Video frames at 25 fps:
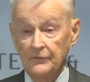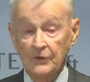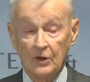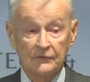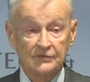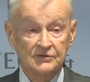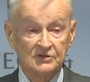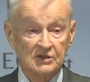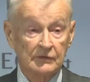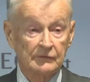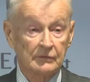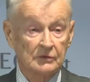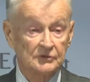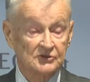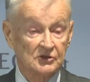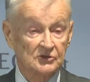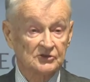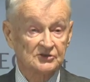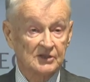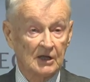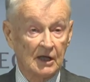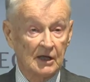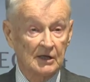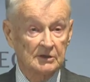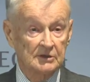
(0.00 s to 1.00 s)
of several
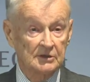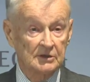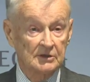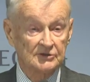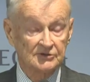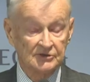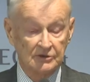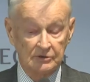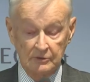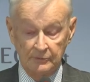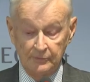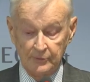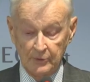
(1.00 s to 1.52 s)
societies in the